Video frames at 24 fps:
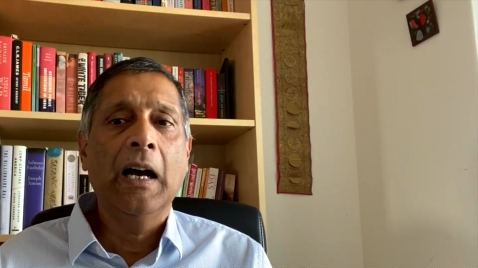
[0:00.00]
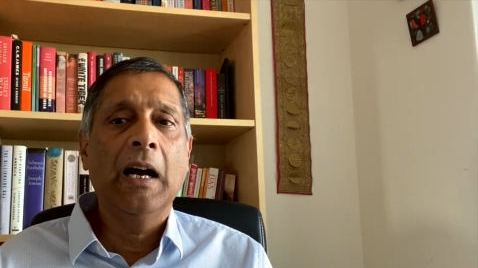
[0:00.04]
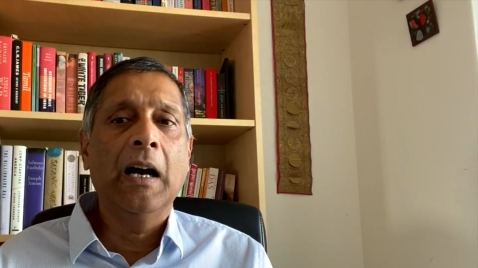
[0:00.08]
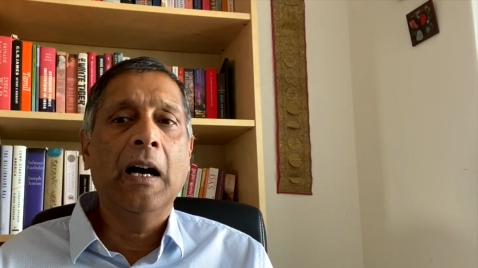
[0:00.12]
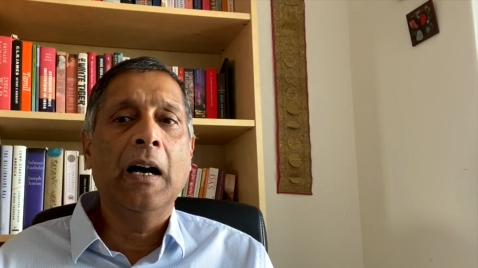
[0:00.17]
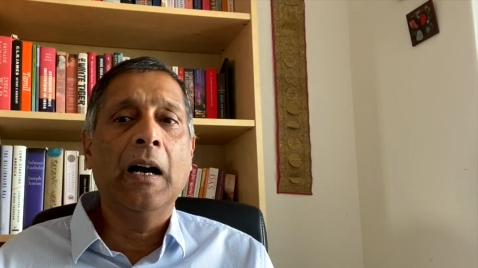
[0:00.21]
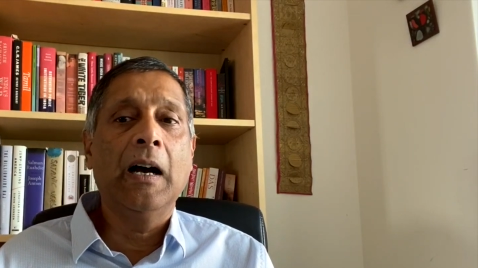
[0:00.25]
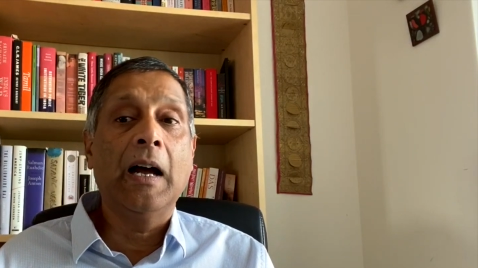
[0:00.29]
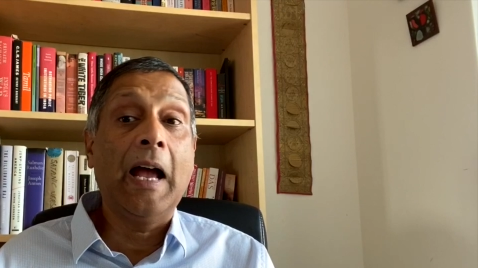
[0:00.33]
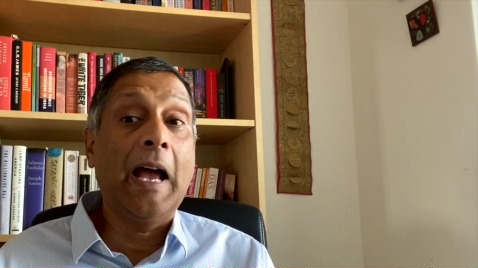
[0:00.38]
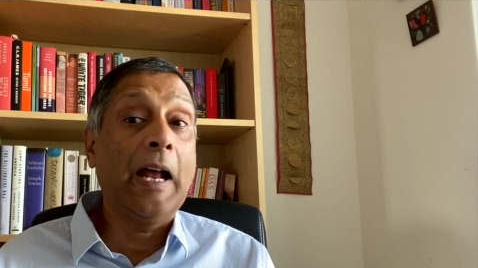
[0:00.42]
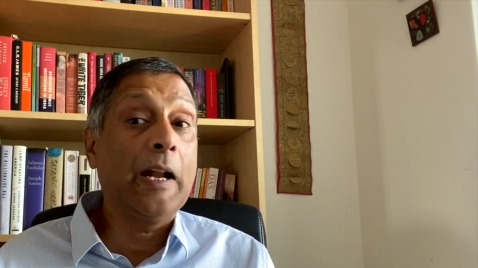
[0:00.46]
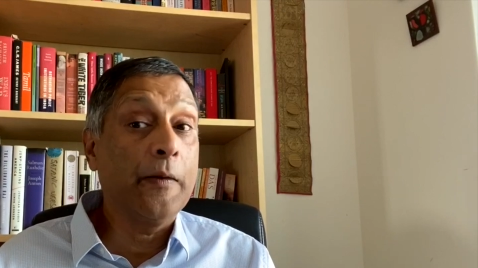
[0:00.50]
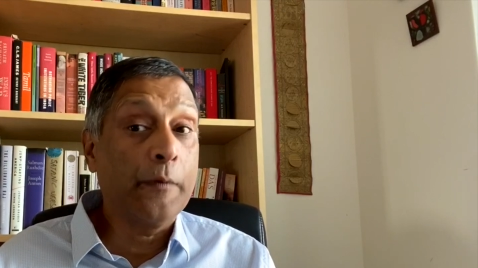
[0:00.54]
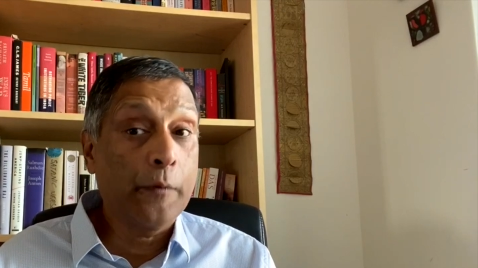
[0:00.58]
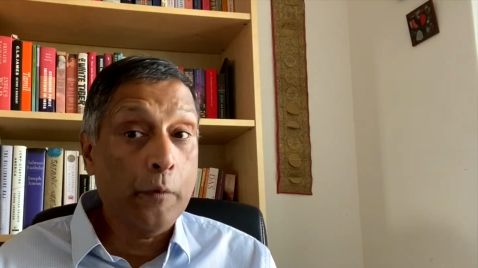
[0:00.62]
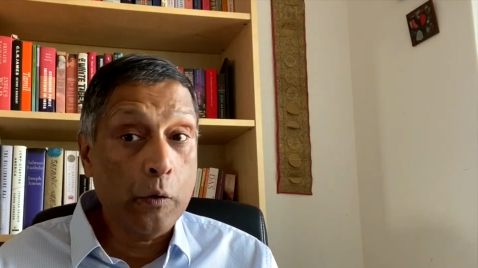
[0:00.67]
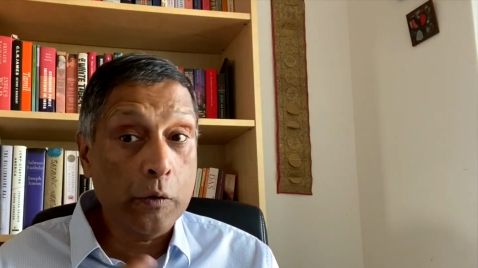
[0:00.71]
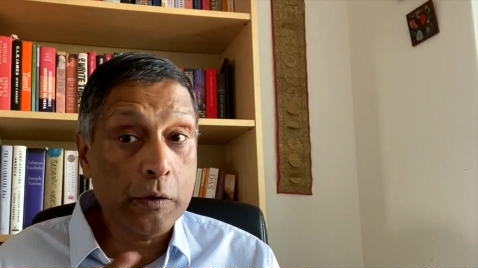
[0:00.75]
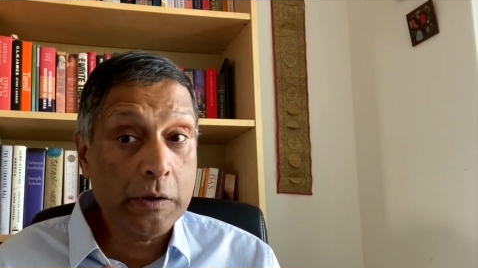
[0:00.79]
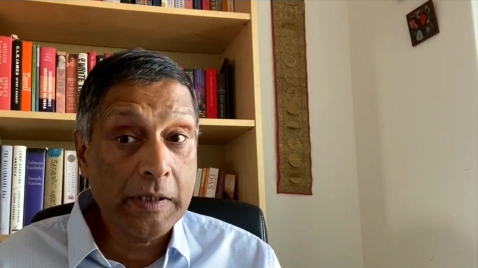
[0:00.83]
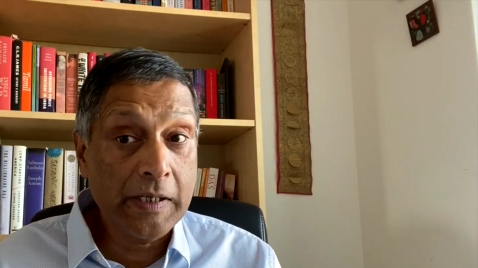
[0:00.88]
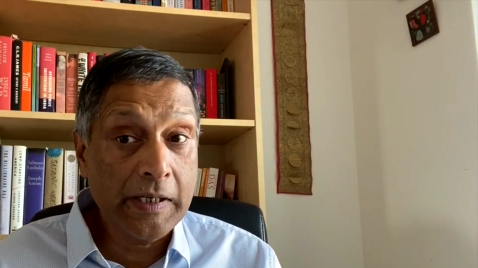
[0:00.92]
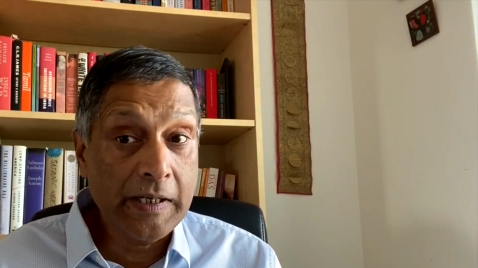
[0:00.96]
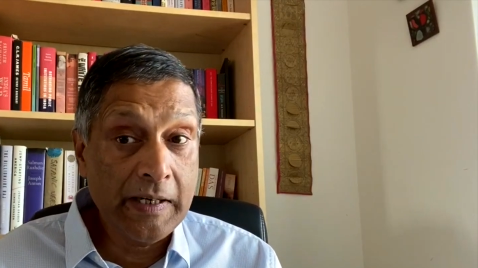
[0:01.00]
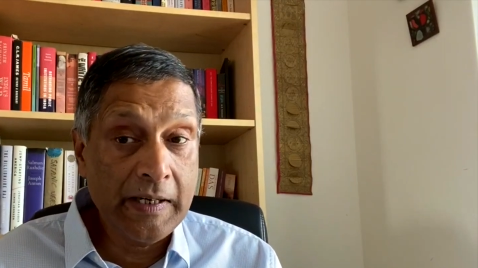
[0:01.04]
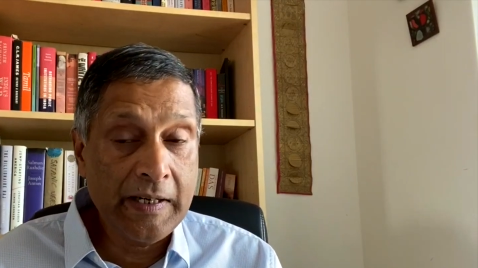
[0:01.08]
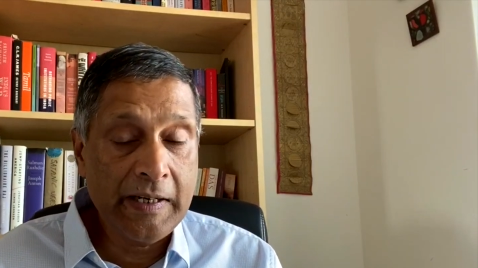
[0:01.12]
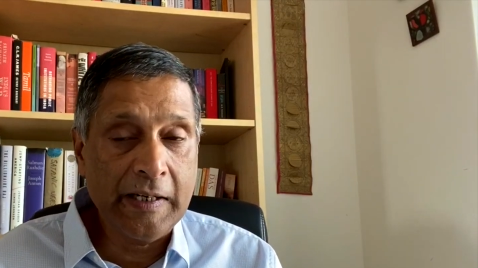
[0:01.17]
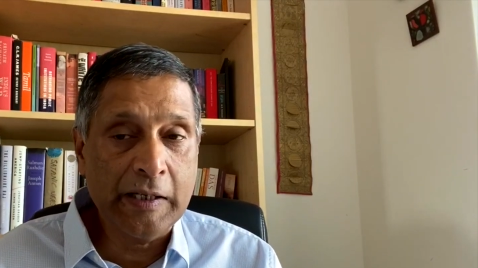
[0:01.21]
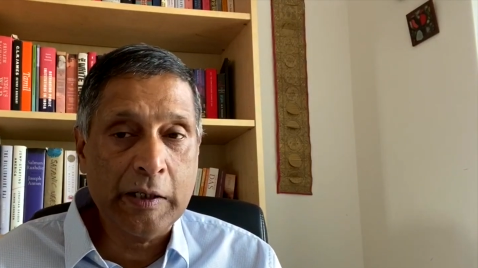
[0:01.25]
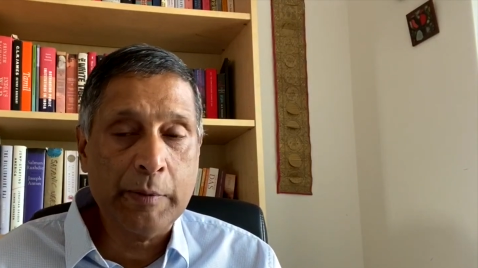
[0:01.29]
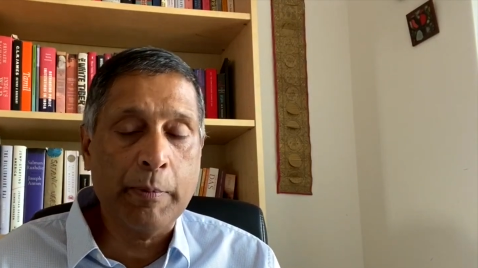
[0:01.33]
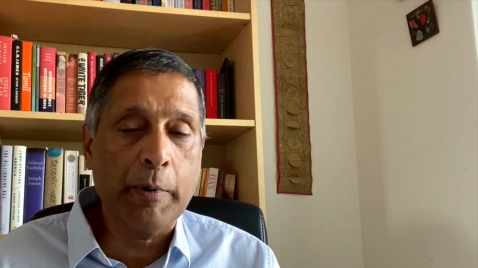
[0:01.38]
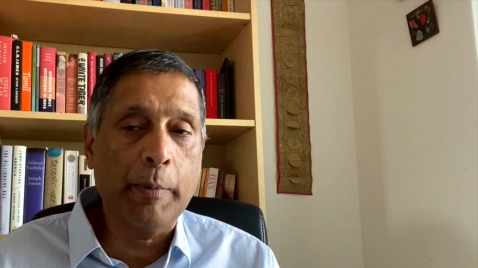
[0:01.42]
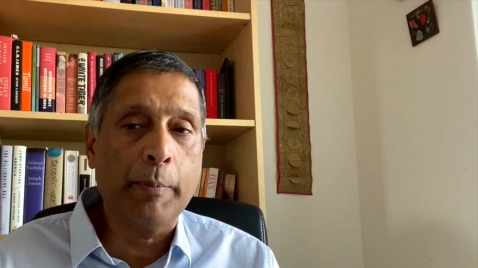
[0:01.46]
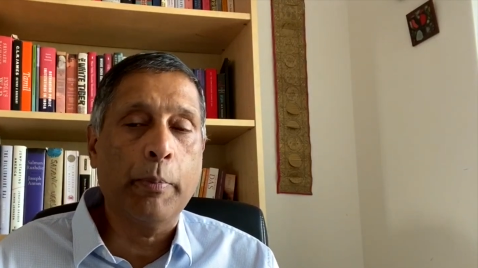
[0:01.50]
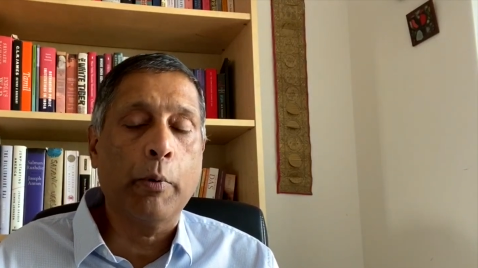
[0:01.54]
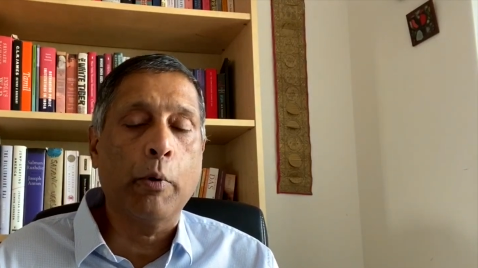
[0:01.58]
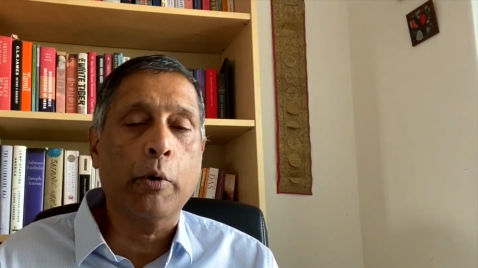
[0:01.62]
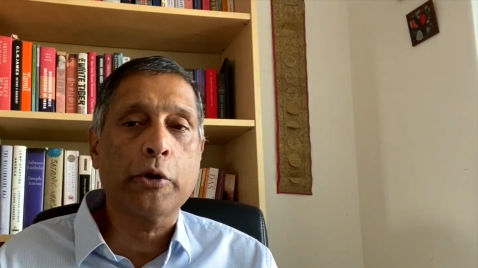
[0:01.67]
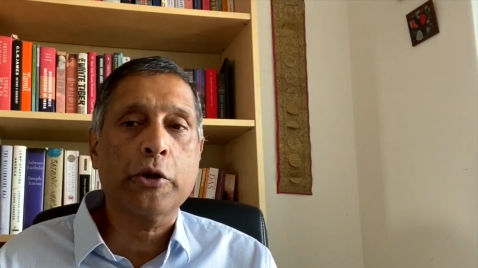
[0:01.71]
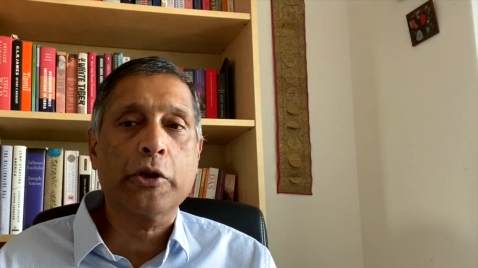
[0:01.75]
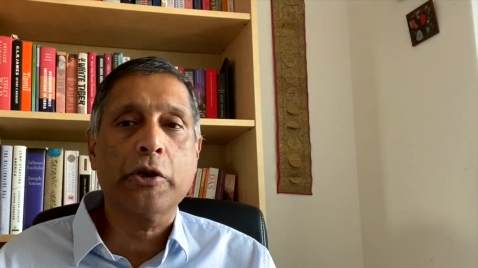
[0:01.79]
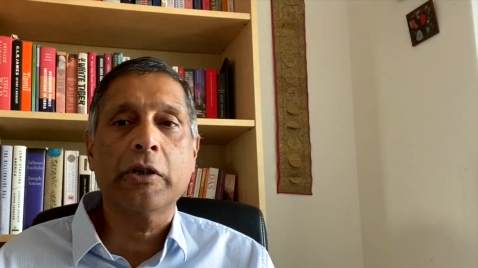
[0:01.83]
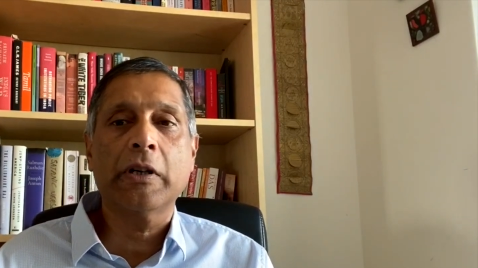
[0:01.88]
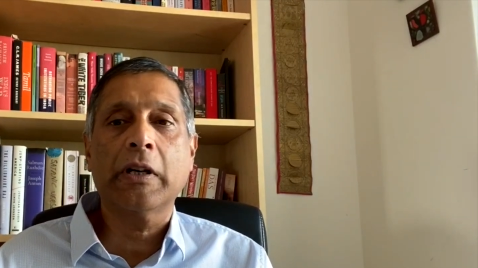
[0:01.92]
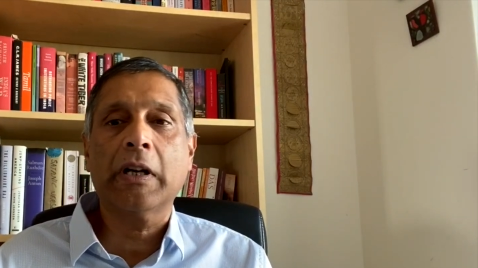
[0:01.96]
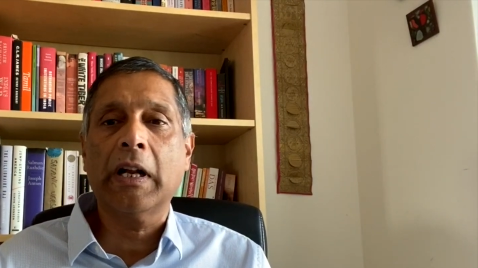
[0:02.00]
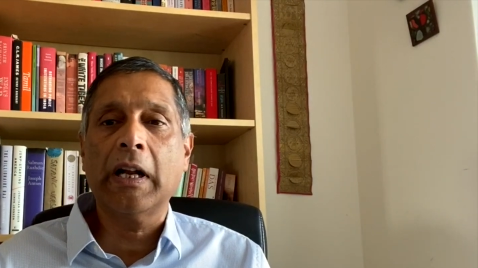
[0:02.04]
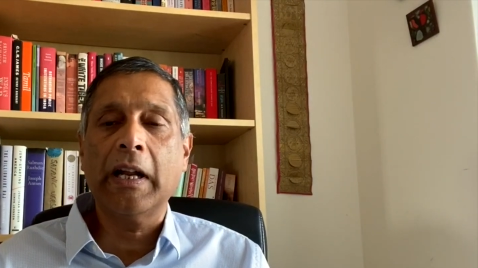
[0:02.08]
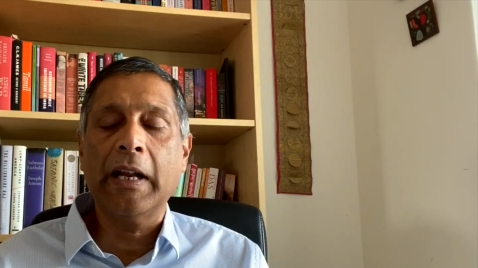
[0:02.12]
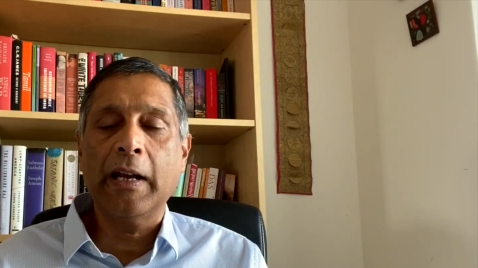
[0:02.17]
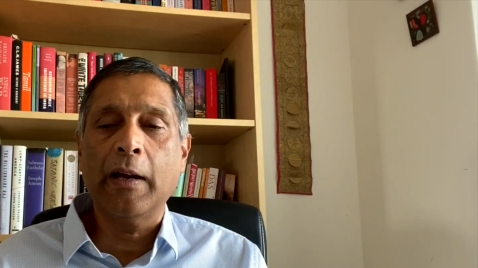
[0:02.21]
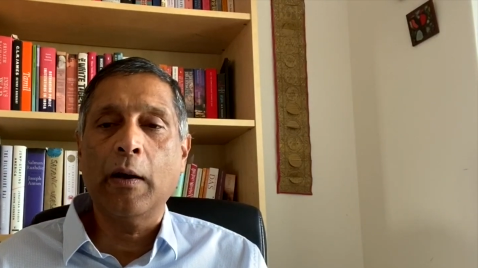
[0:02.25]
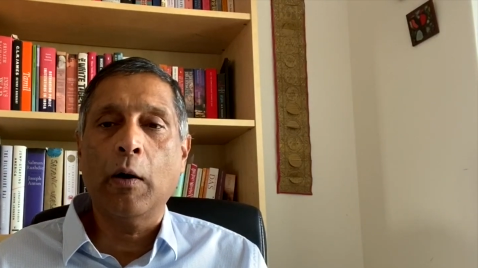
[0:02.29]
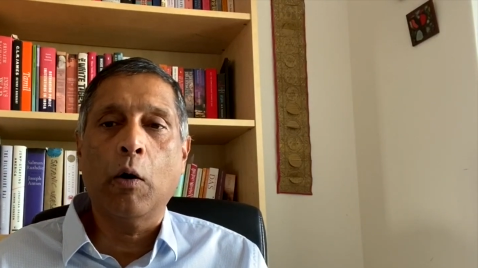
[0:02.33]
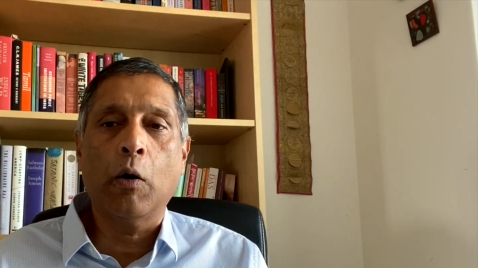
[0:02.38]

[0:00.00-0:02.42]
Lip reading: and of course disproportionately